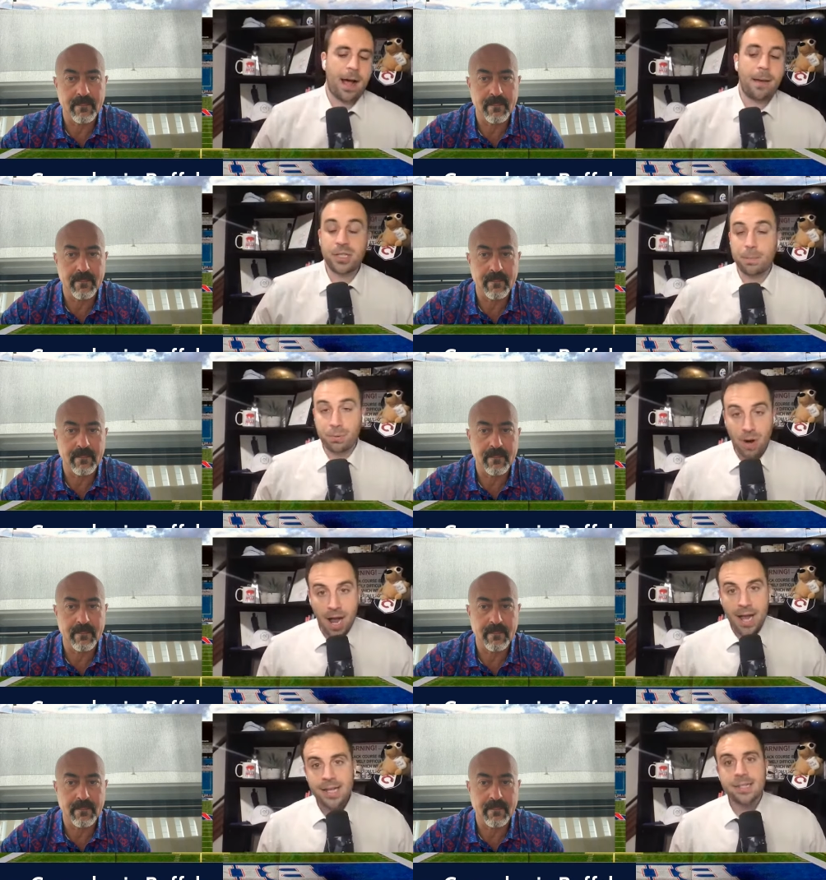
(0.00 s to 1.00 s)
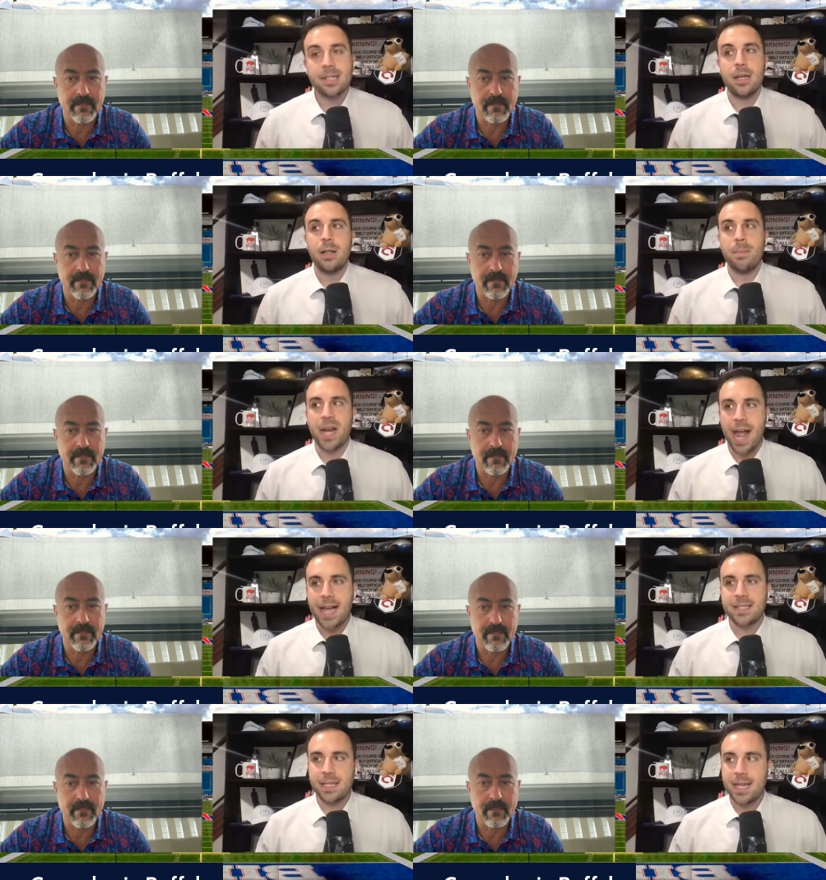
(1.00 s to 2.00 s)
Speaker 1: I'm surprised, but
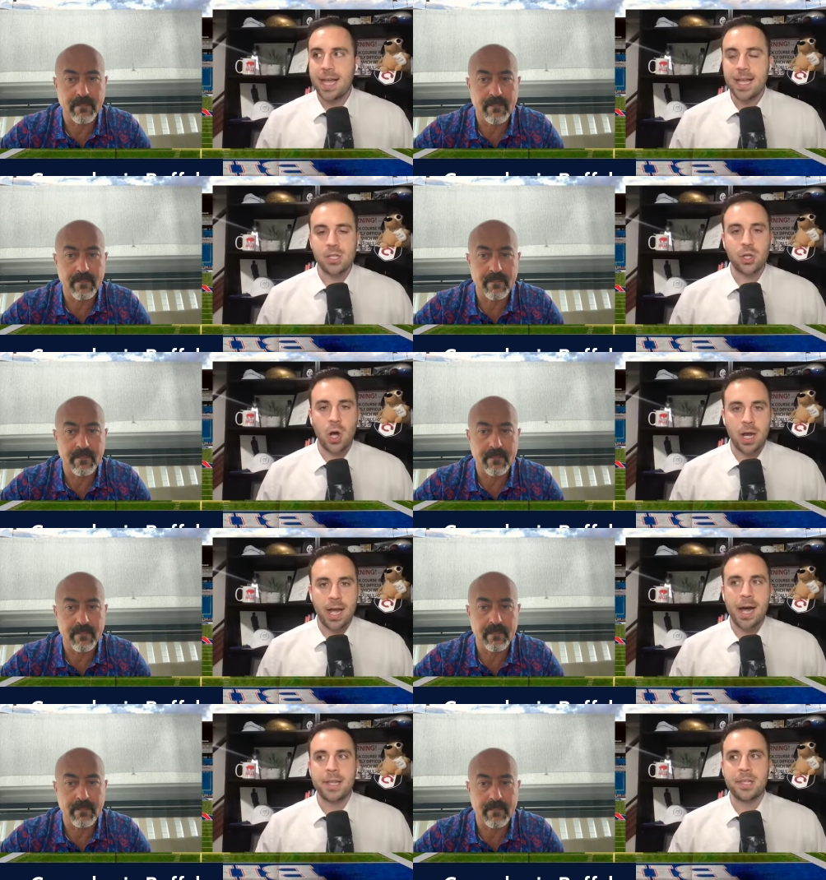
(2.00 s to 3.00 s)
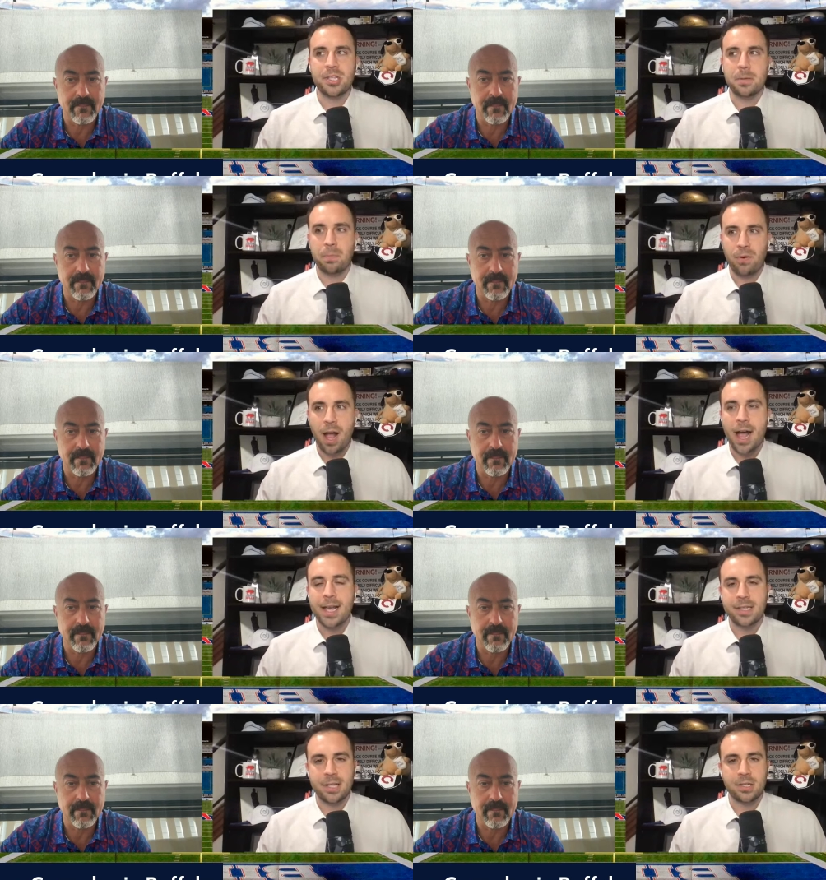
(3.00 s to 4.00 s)
as the day has gone on, the
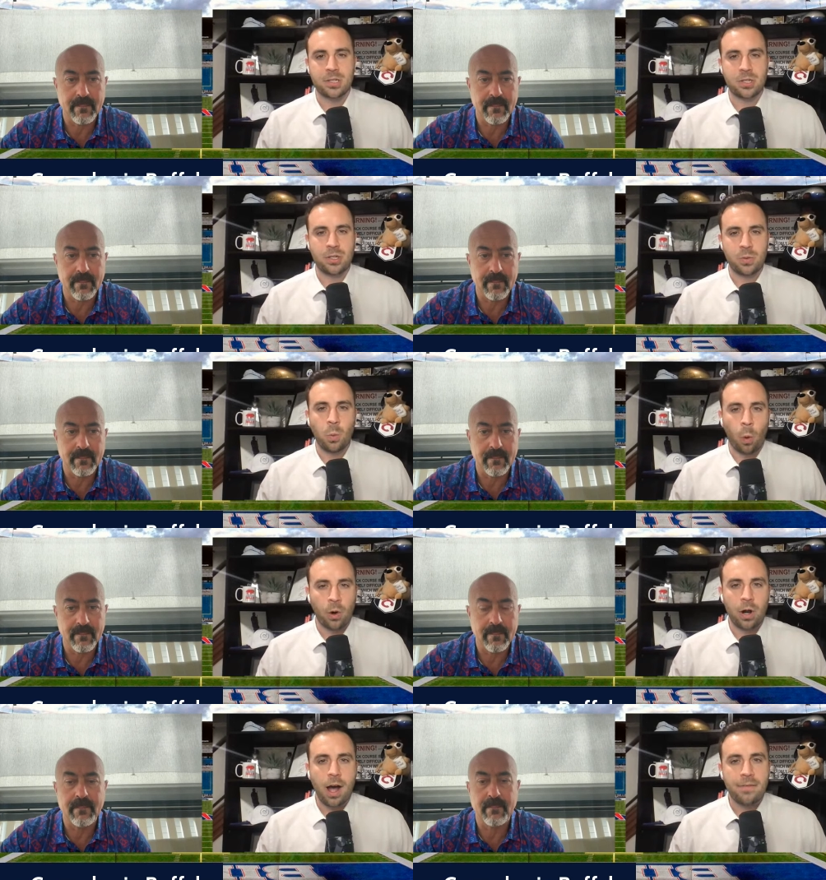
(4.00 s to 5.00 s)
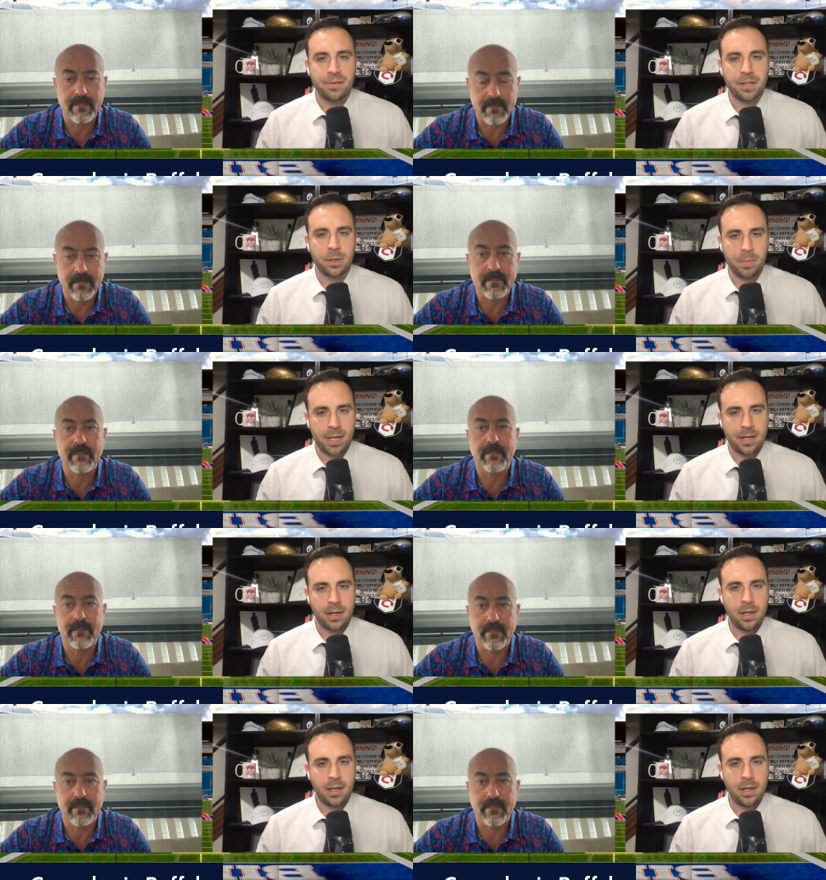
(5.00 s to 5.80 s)
surprise has worn off a little bit.